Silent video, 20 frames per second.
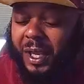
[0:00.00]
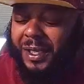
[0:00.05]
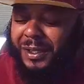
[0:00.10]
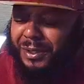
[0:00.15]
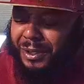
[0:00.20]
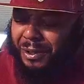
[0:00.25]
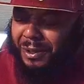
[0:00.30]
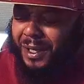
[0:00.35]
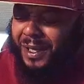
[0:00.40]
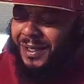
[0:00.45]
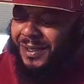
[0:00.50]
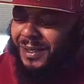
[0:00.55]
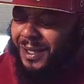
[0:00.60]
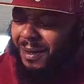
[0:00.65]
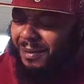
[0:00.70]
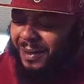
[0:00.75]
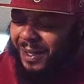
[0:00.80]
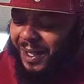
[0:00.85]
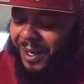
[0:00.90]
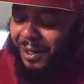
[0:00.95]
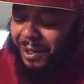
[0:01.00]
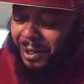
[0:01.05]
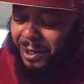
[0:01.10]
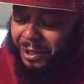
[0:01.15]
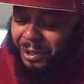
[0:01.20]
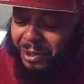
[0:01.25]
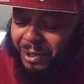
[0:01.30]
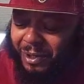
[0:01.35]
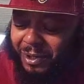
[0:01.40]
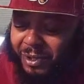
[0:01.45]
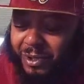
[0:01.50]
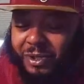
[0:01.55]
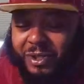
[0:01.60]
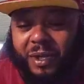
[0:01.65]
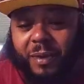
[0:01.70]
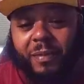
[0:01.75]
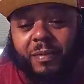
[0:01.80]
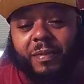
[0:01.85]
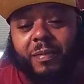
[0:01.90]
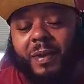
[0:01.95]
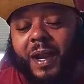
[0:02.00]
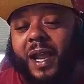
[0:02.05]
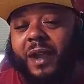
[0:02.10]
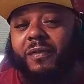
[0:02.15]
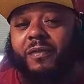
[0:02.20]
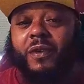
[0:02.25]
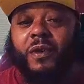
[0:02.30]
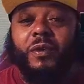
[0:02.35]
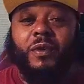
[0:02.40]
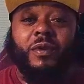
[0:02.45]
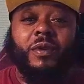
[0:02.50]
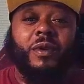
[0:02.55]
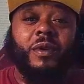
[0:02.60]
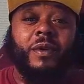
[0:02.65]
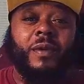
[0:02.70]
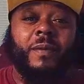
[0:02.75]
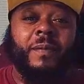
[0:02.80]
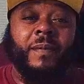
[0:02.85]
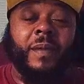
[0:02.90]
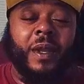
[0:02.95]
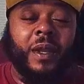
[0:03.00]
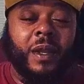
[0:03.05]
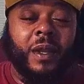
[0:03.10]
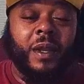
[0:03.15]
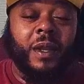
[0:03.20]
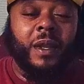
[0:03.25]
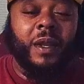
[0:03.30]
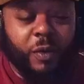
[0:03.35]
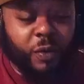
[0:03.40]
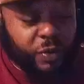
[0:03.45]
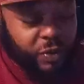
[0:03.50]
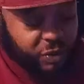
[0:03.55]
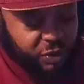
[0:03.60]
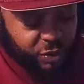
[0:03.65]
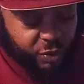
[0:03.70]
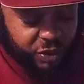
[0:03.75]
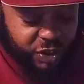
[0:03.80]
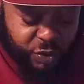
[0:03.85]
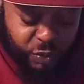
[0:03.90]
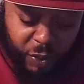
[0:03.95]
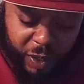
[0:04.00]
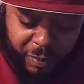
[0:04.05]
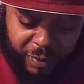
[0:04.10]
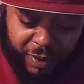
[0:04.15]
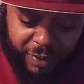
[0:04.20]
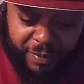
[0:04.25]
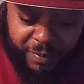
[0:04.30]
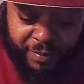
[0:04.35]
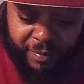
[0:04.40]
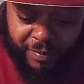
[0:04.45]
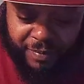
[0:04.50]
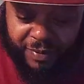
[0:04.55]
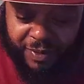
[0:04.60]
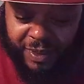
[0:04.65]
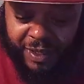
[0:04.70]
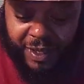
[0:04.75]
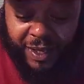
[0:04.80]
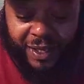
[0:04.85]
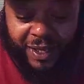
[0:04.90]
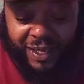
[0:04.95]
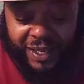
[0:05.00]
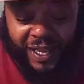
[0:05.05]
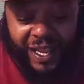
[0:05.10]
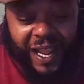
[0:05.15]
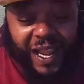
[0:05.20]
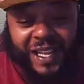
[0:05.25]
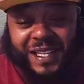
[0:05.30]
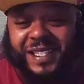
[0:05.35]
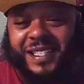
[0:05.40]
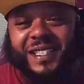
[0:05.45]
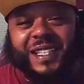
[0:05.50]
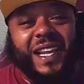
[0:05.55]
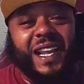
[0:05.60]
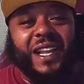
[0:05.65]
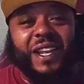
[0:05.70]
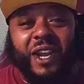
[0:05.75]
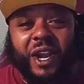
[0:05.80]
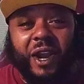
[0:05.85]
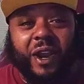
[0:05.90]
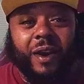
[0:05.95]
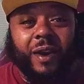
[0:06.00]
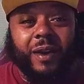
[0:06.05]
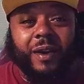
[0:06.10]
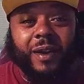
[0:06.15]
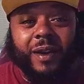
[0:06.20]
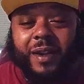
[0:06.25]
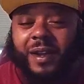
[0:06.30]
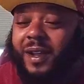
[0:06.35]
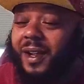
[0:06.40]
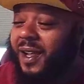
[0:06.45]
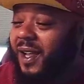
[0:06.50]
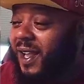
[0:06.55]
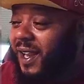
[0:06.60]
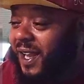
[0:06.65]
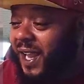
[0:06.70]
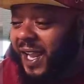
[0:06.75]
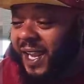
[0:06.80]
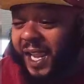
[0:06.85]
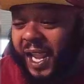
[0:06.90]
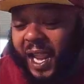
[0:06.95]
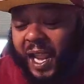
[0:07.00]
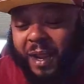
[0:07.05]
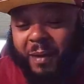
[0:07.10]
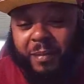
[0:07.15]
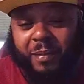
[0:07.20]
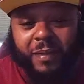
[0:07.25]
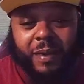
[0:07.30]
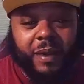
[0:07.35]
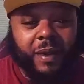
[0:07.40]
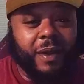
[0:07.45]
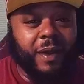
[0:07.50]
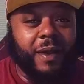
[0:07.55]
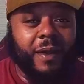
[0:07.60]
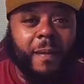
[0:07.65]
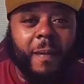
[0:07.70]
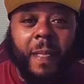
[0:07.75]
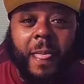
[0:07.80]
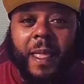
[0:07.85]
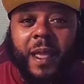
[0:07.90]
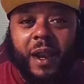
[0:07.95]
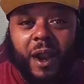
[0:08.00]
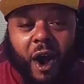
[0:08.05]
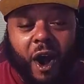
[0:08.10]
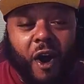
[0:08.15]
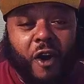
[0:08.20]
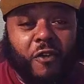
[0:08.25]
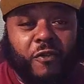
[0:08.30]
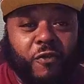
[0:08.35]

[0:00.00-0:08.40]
He's still getting stuff done, Lord. You going to do something. Black folk. So swimming, land, sea, and air. They came in all